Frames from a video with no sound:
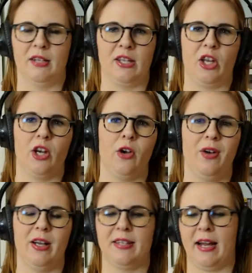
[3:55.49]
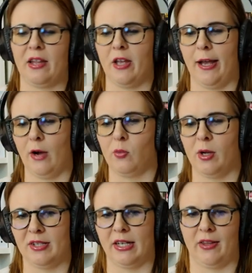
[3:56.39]
He's like, you know what? Second thought, I
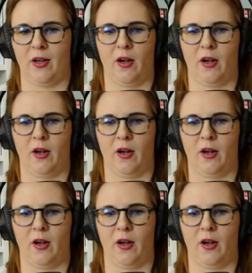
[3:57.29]
will take the